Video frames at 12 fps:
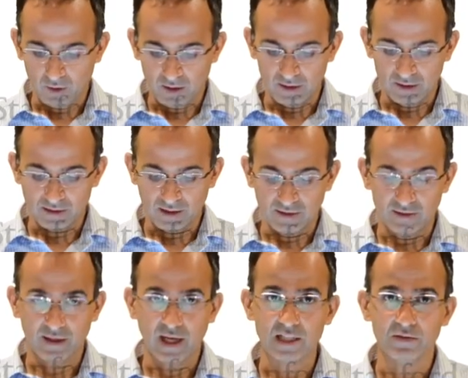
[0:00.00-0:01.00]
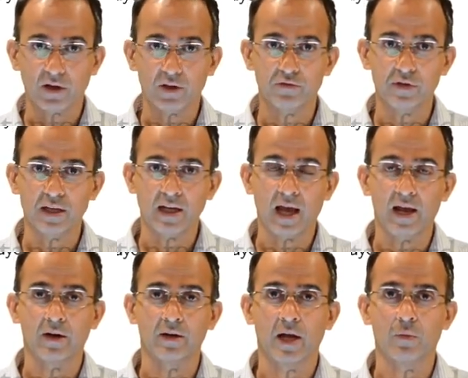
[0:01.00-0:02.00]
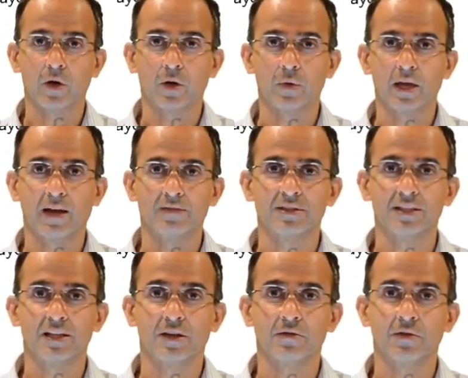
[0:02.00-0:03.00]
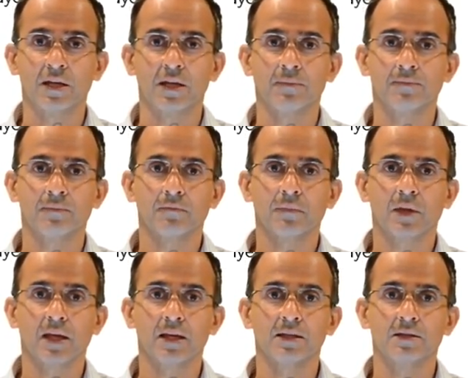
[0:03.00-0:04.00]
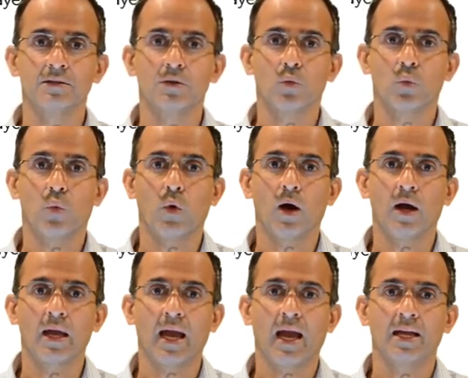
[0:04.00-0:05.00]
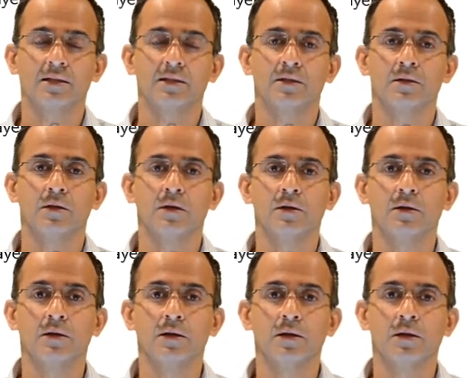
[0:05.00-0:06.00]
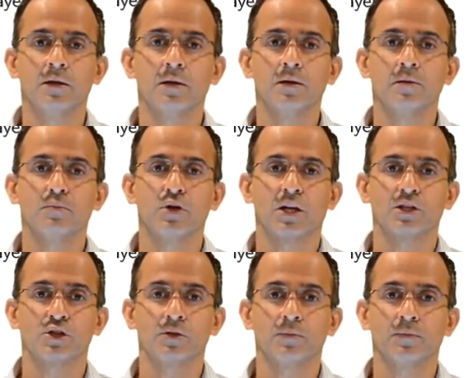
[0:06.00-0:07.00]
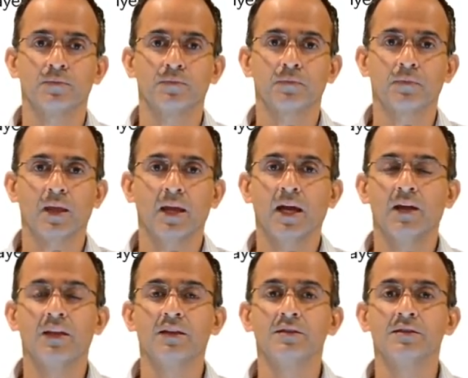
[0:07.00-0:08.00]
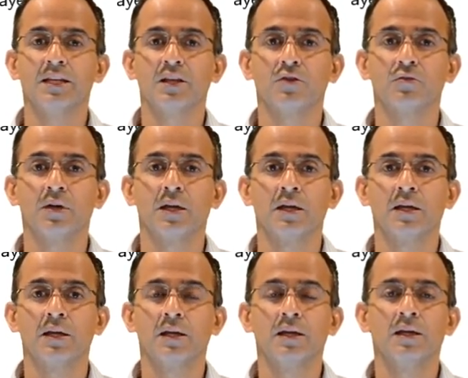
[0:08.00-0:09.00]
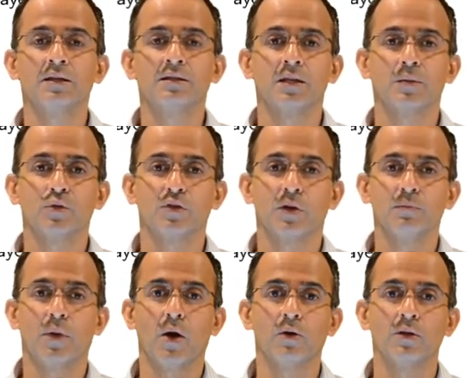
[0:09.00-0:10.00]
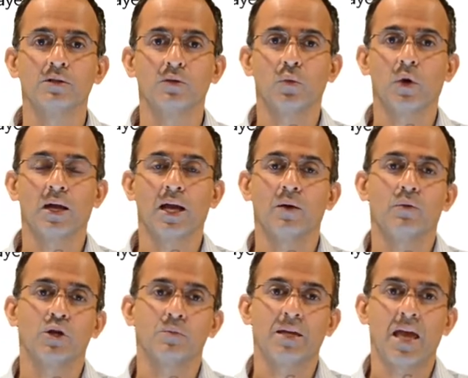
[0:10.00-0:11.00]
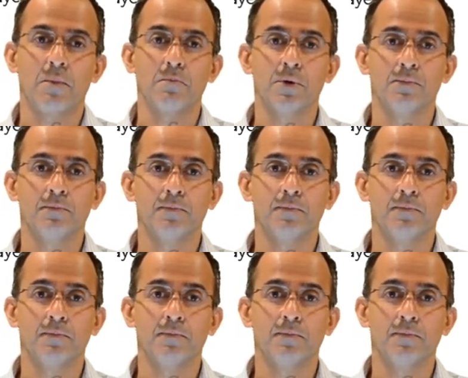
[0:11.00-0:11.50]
In this, in the case of our three-layer network, we have Z three is Y hat, the prediction, and then D three is the number of components of Y hat, which would be M.